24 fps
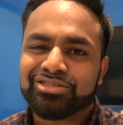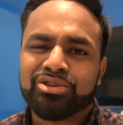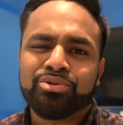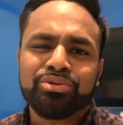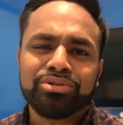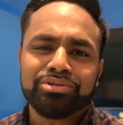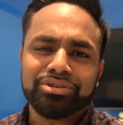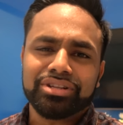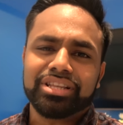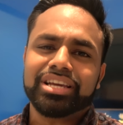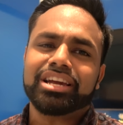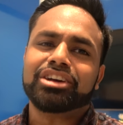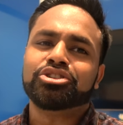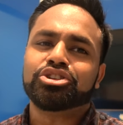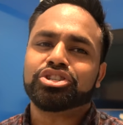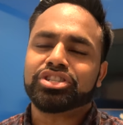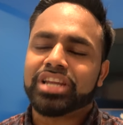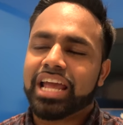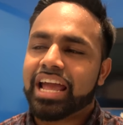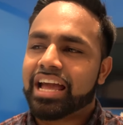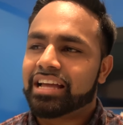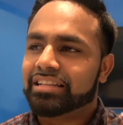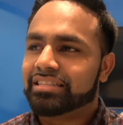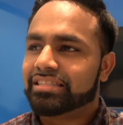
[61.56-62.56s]
No one really
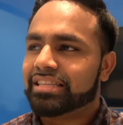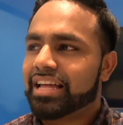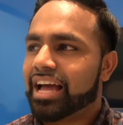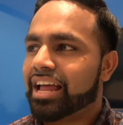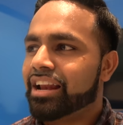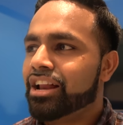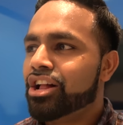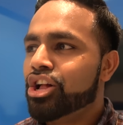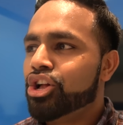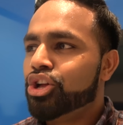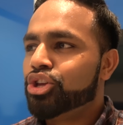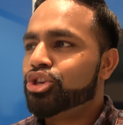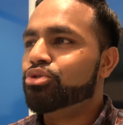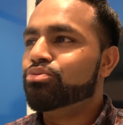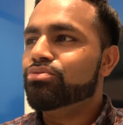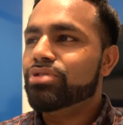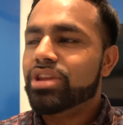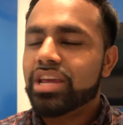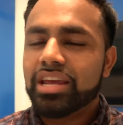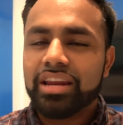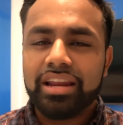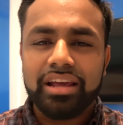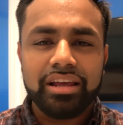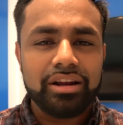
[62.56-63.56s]
understands that you
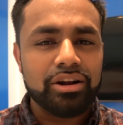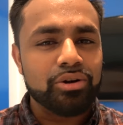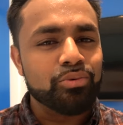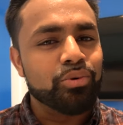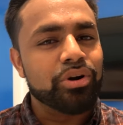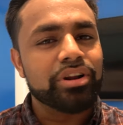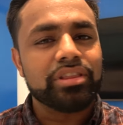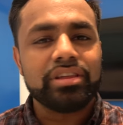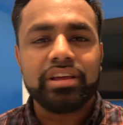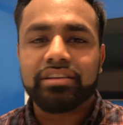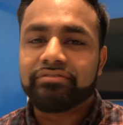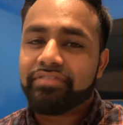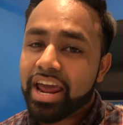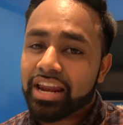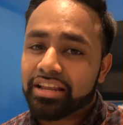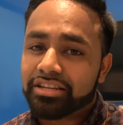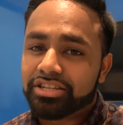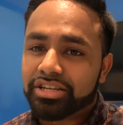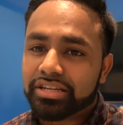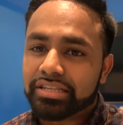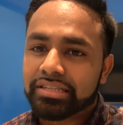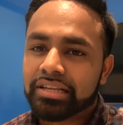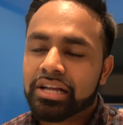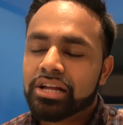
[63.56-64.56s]
need it or what are the
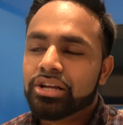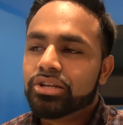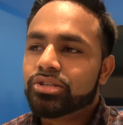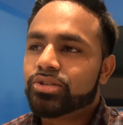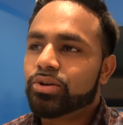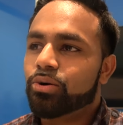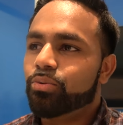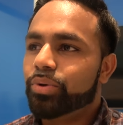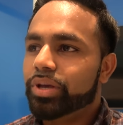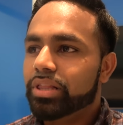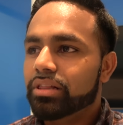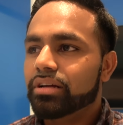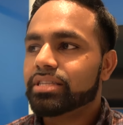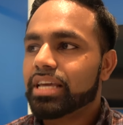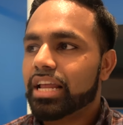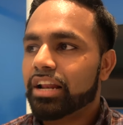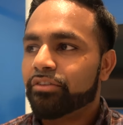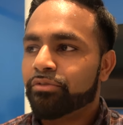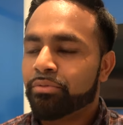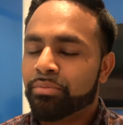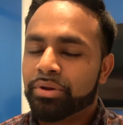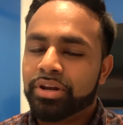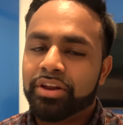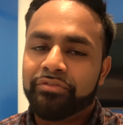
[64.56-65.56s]
advantages. So we looked at
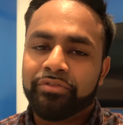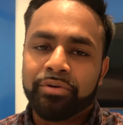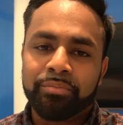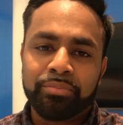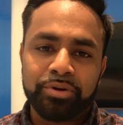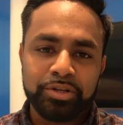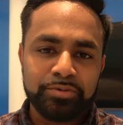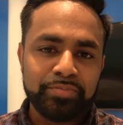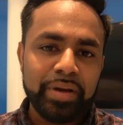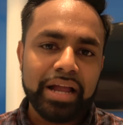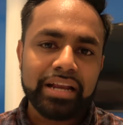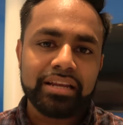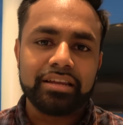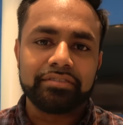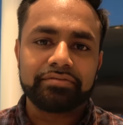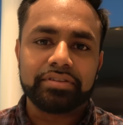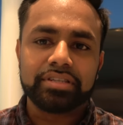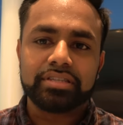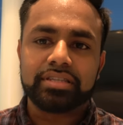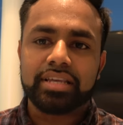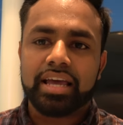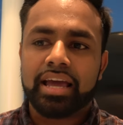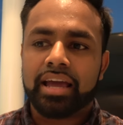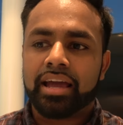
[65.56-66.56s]
it from a different perspective
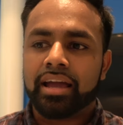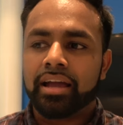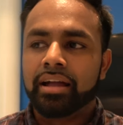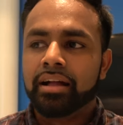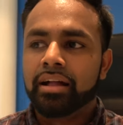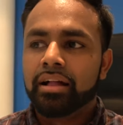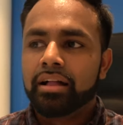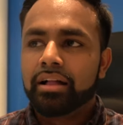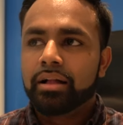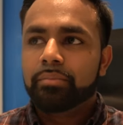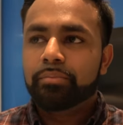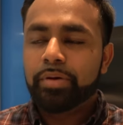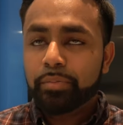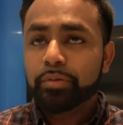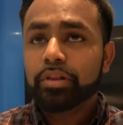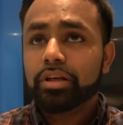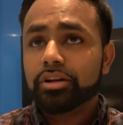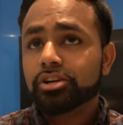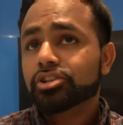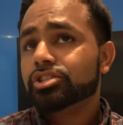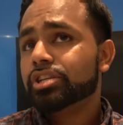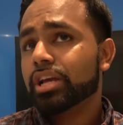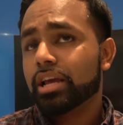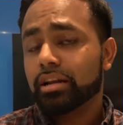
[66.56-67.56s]
to say people
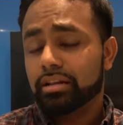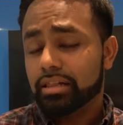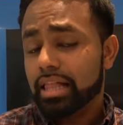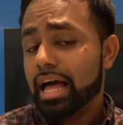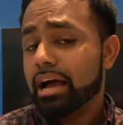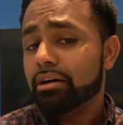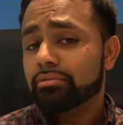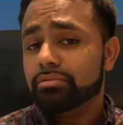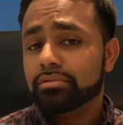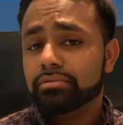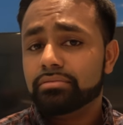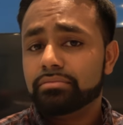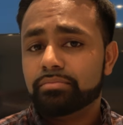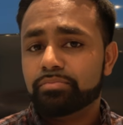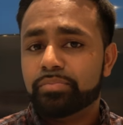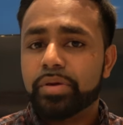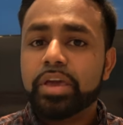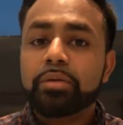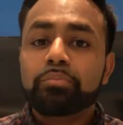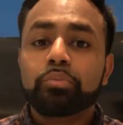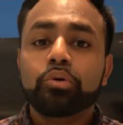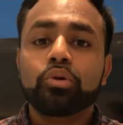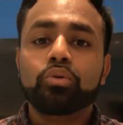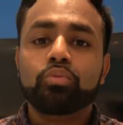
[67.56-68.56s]
understand cloud.
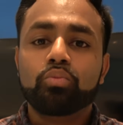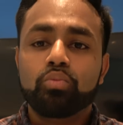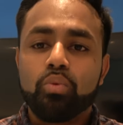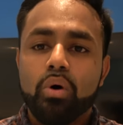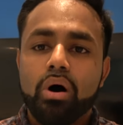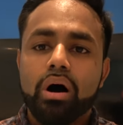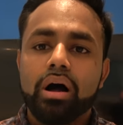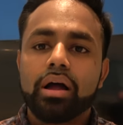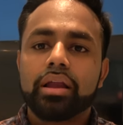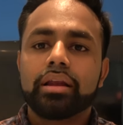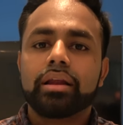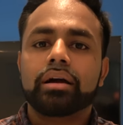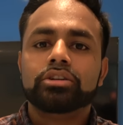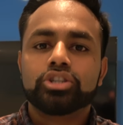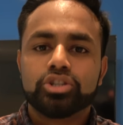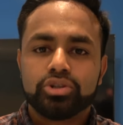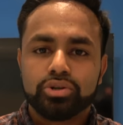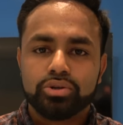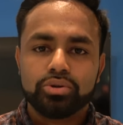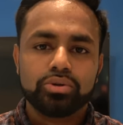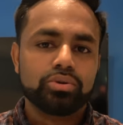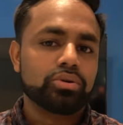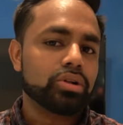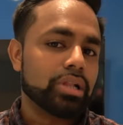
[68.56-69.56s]
People want want a
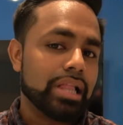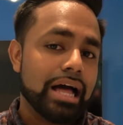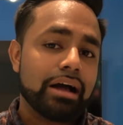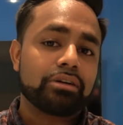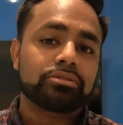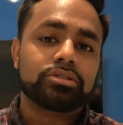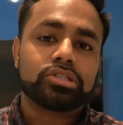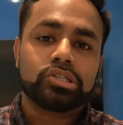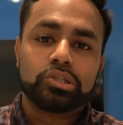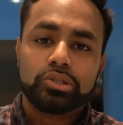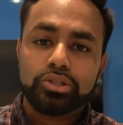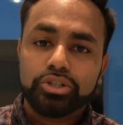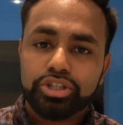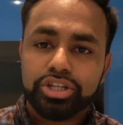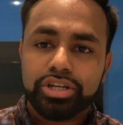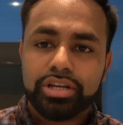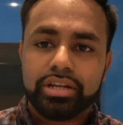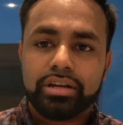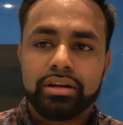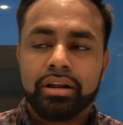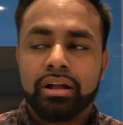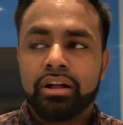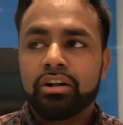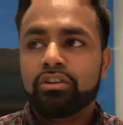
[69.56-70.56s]
true cloud
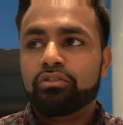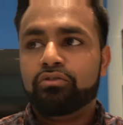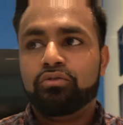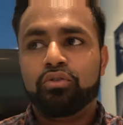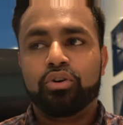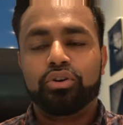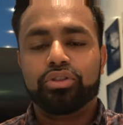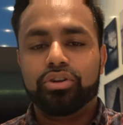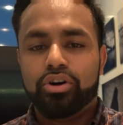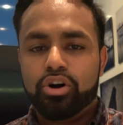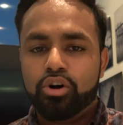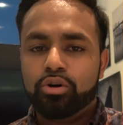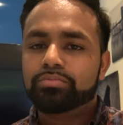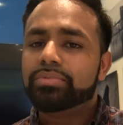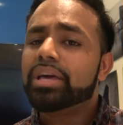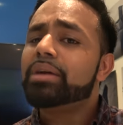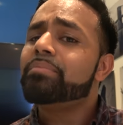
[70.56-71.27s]
solution for the home.